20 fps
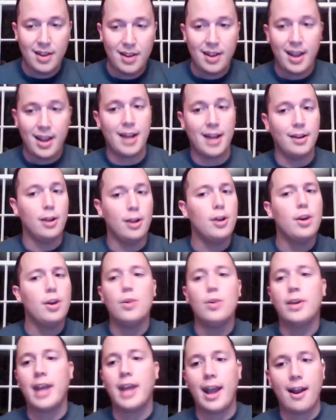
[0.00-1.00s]
And who
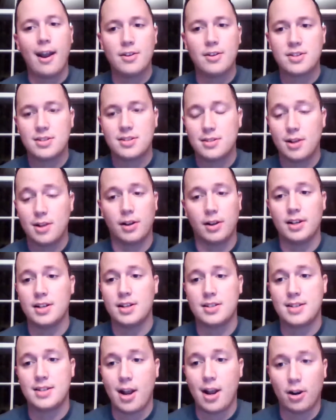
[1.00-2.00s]
cares? They're going to
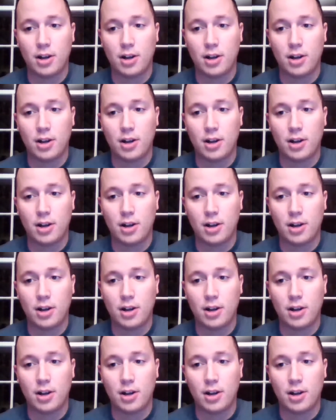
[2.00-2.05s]
say our